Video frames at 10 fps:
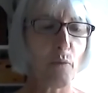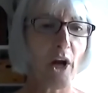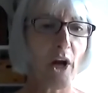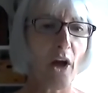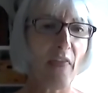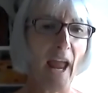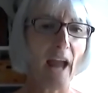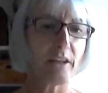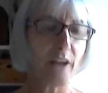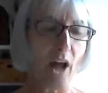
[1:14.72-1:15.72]
we are there
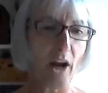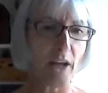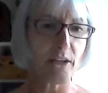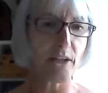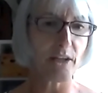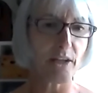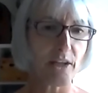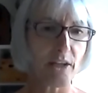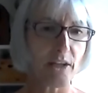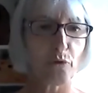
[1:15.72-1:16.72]
at night to
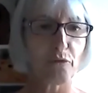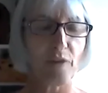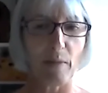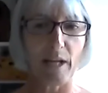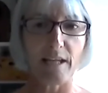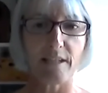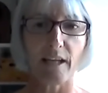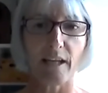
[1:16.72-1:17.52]
support families